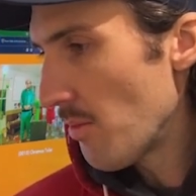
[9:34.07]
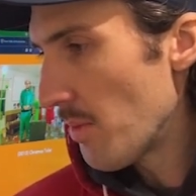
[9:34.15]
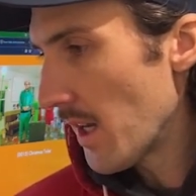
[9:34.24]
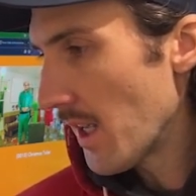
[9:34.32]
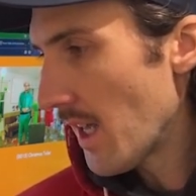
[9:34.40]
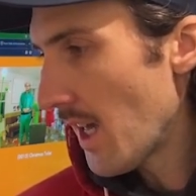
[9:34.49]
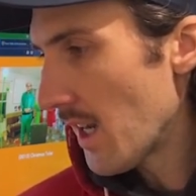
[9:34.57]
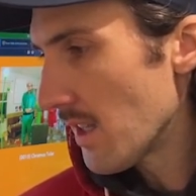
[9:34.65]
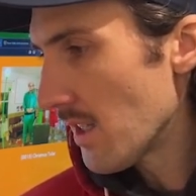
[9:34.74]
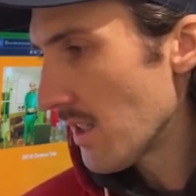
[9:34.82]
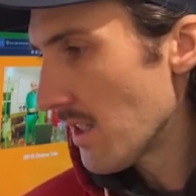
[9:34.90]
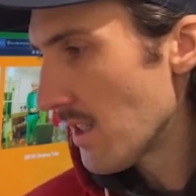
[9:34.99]
But again,
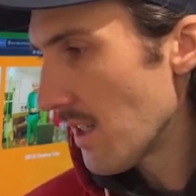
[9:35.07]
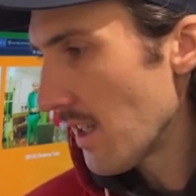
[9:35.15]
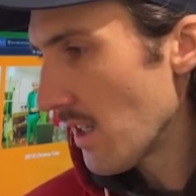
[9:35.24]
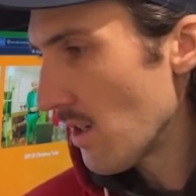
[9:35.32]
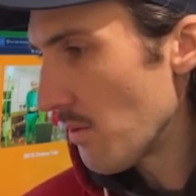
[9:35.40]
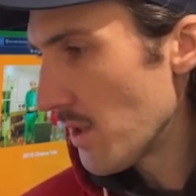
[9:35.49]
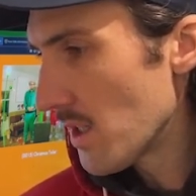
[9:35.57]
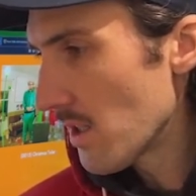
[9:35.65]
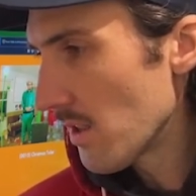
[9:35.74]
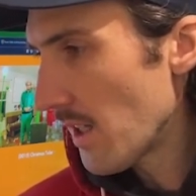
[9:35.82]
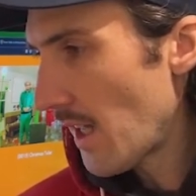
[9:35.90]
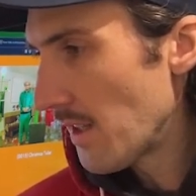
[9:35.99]
it's like, you know, we just
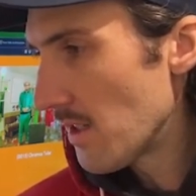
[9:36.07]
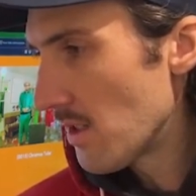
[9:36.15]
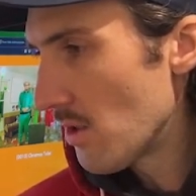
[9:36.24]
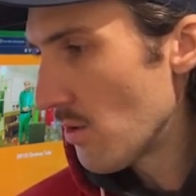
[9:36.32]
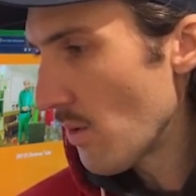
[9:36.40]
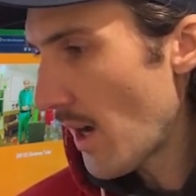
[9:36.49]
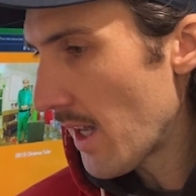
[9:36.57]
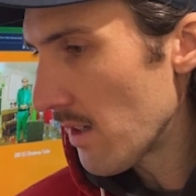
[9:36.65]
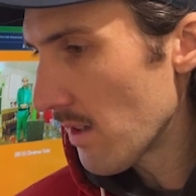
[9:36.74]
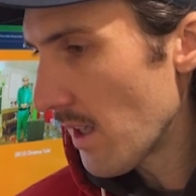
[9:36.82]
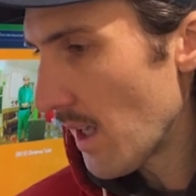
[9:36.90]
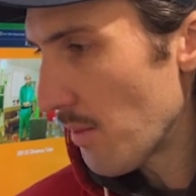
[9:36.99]
had these 2 rattle
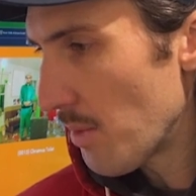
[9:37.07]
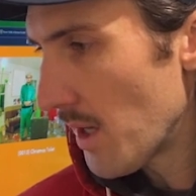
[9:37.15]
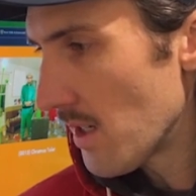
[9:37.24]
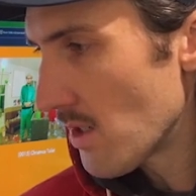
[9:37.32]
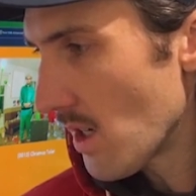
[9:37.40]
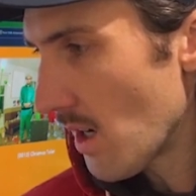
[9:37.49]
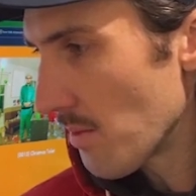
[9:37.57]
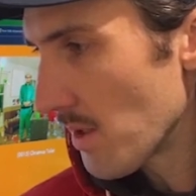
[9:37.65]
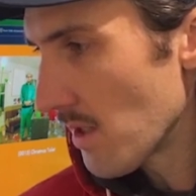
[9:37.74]
can paint jobs.